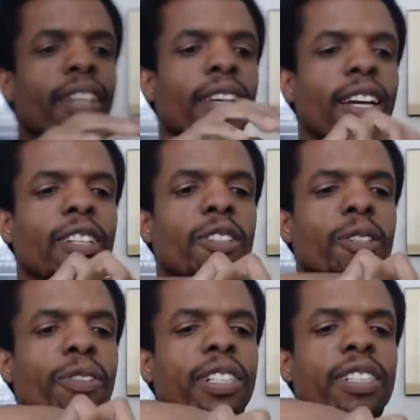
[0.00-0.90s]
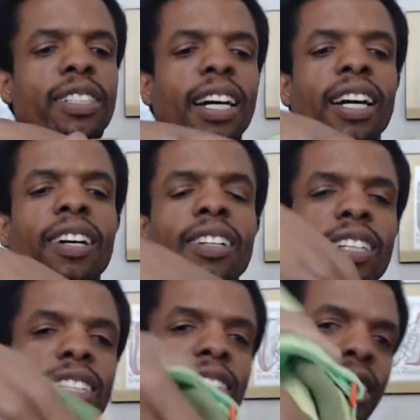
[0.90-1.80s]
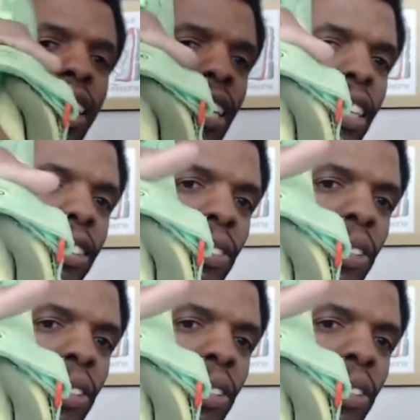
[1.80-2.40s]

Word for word: Got a little Grinch guy on the inside.